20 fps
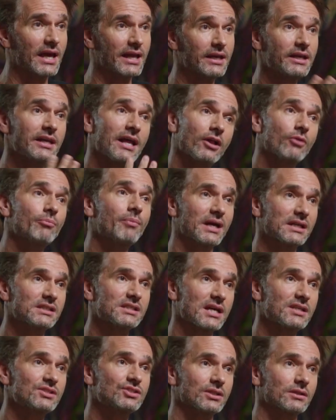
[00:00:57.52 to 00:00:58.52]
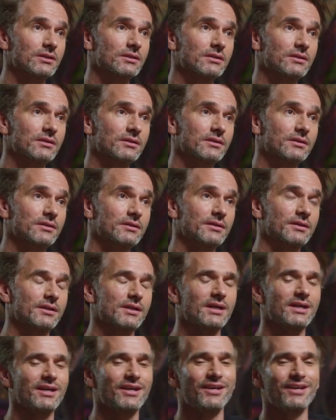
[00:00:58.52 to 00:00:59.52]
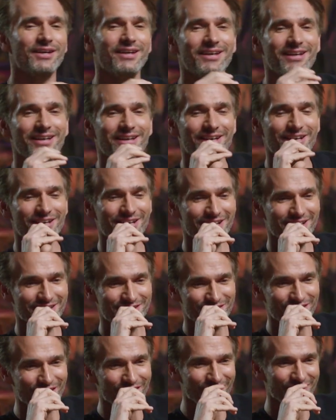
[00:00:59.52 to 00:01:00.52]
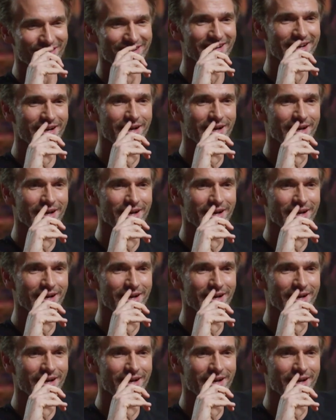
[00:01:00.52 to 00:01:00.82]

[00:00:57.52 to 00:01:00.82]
And it held my attention. Mm. So